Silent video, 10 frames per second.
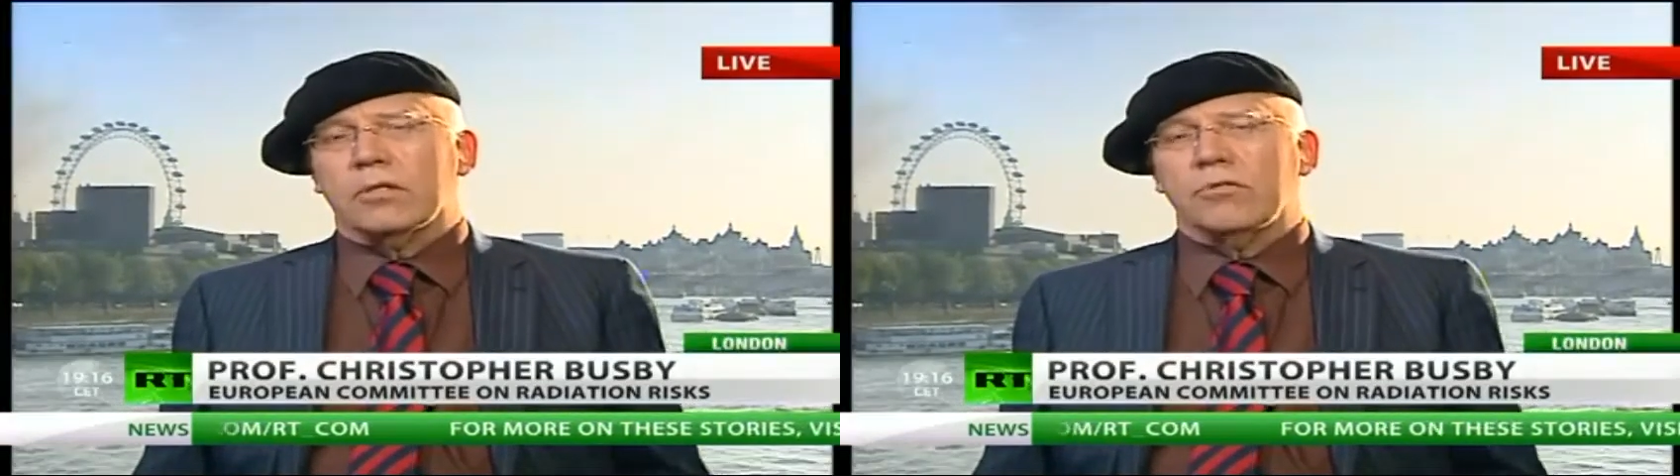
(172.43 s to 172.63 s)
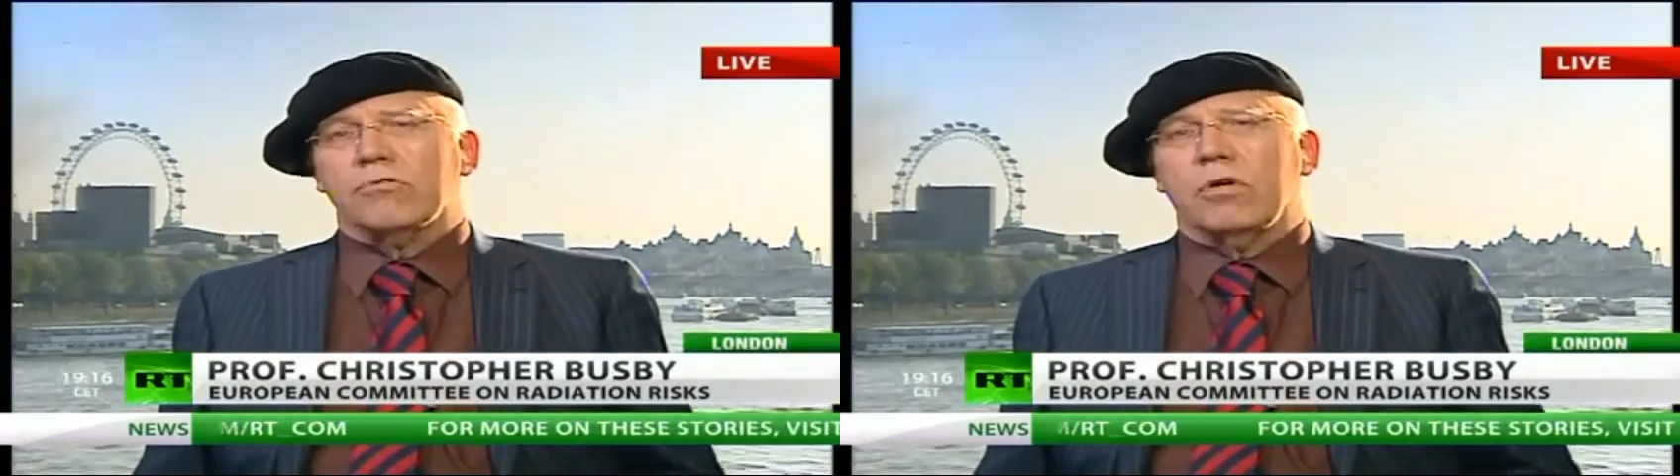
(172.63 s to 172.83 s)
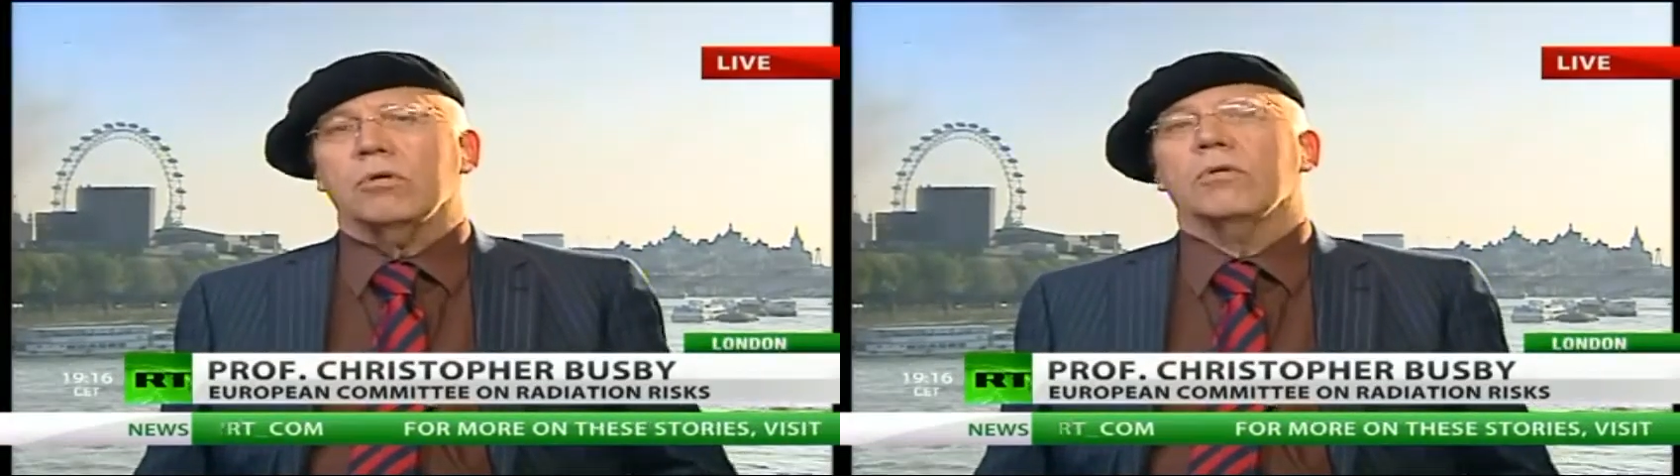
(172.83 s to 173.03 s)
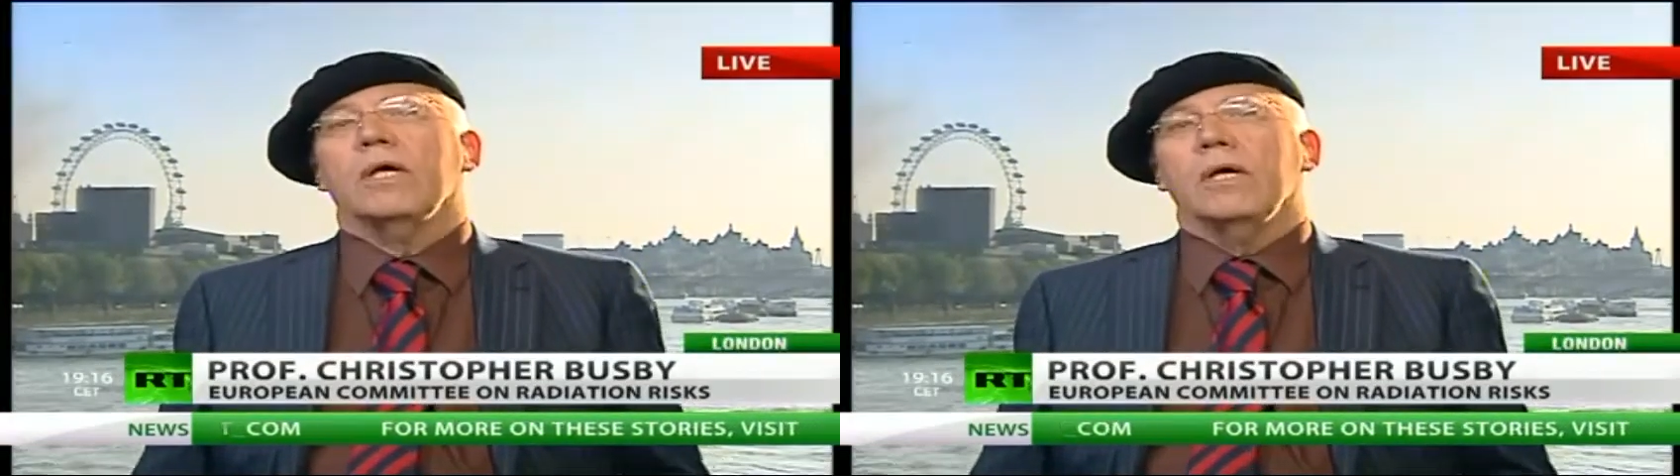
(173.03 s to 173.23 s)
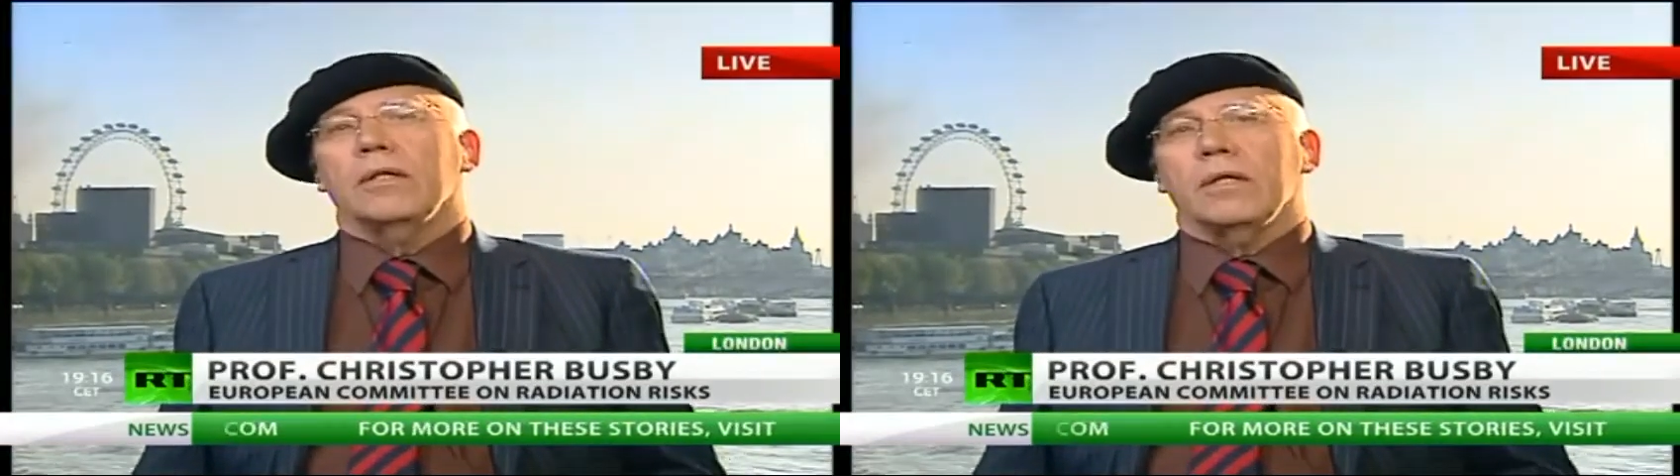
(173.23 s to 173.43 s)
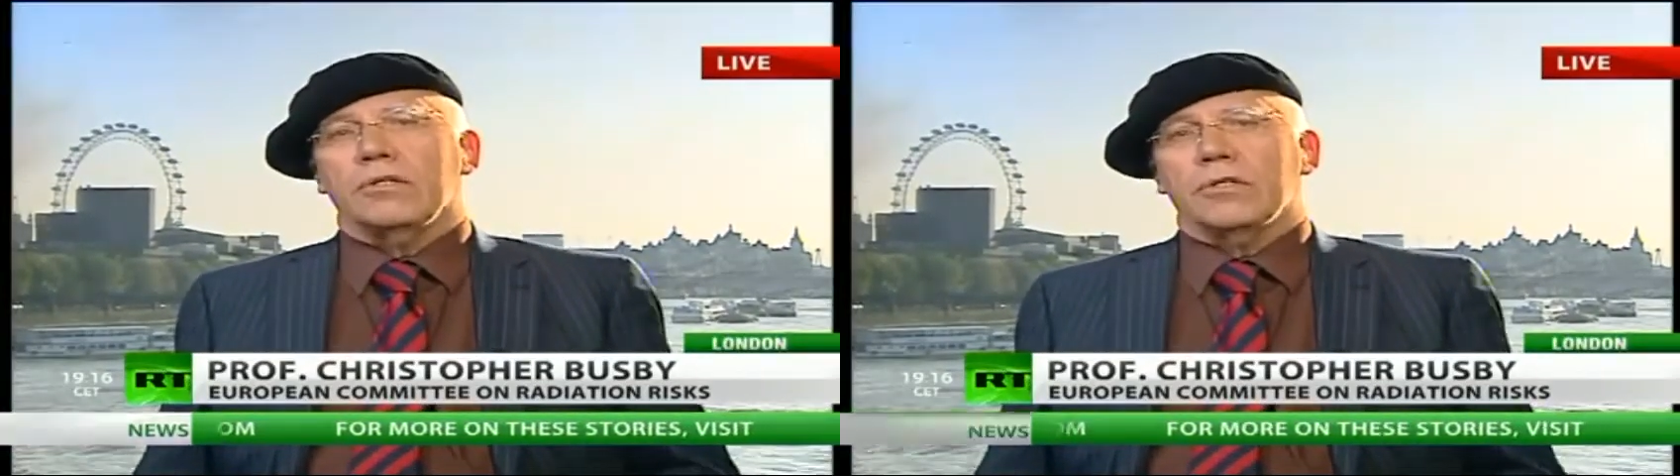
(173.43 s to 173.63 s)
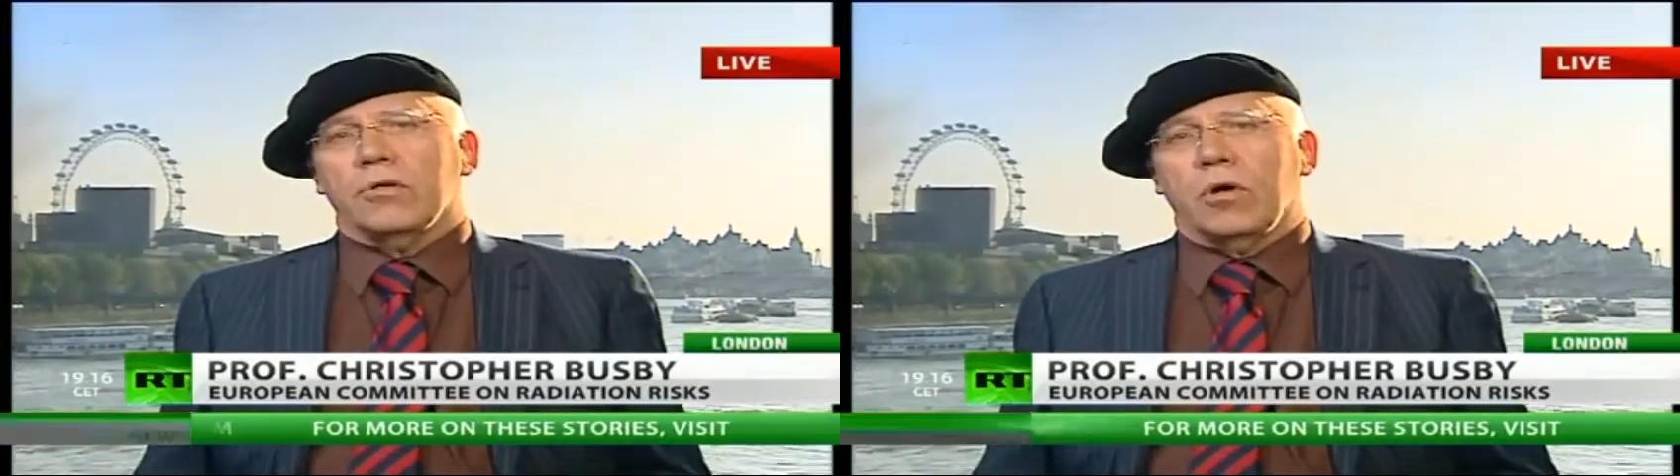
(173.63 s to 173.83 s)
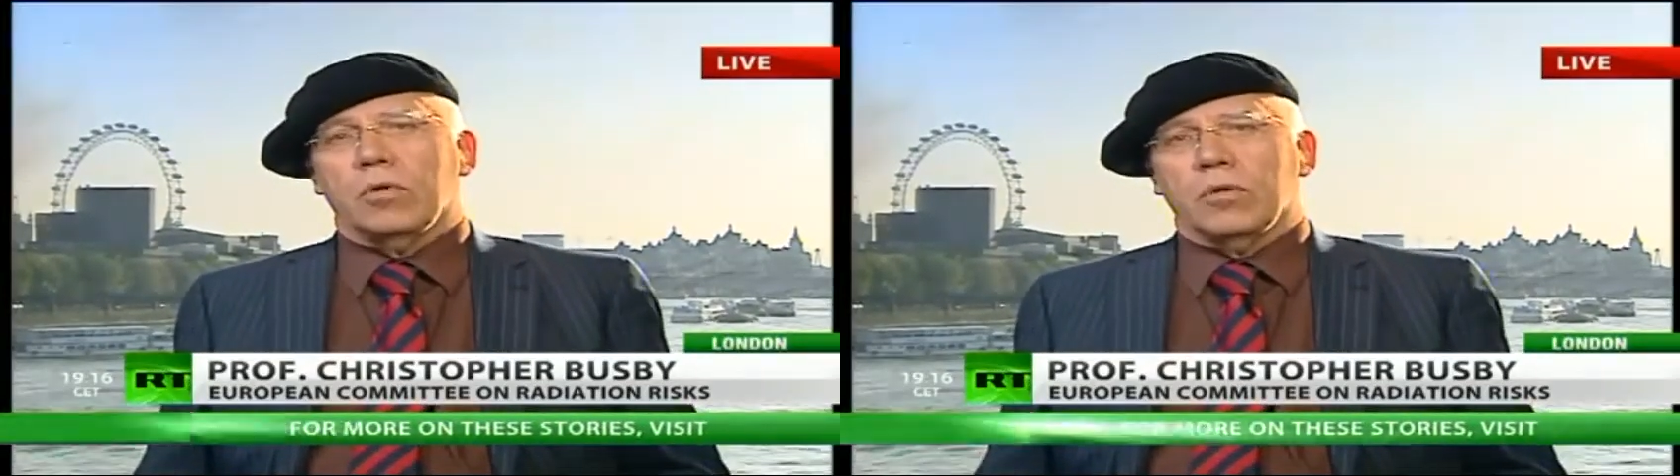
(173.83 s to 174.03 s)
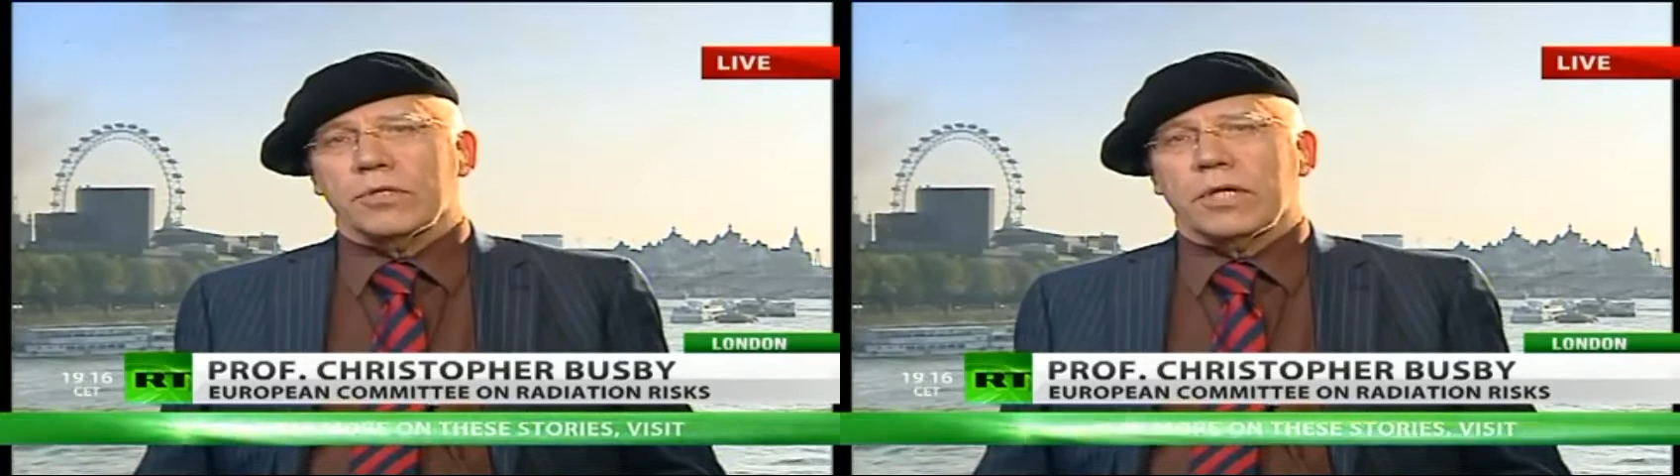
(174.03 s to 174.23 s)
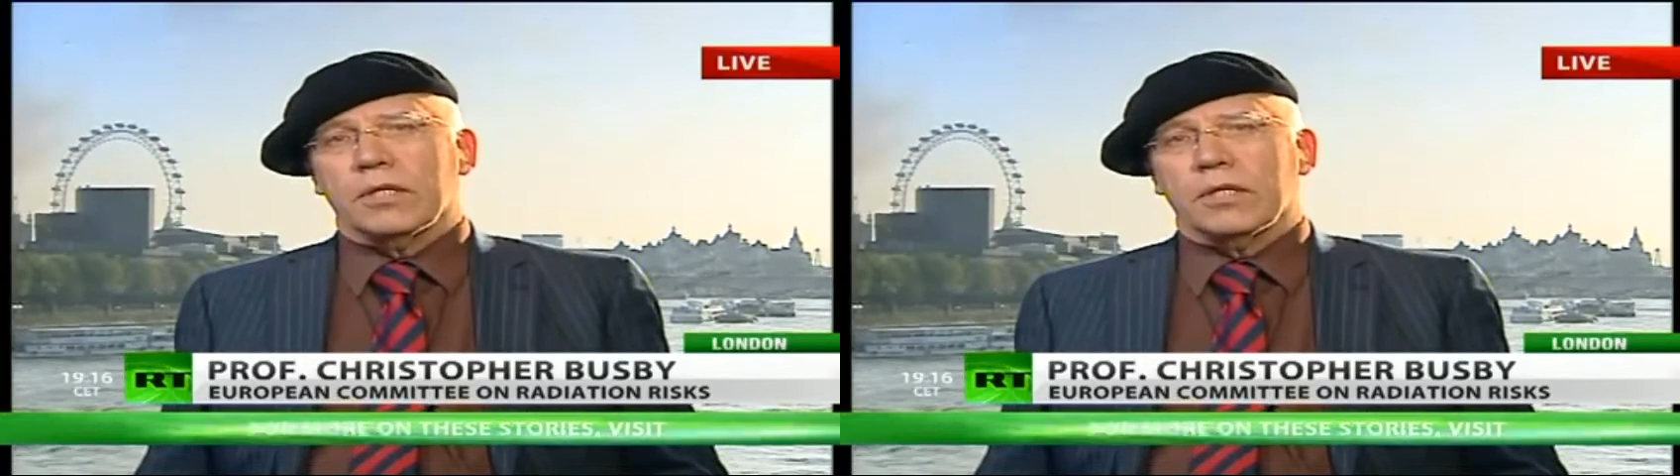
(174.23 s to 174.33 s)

control than Chernobyl was.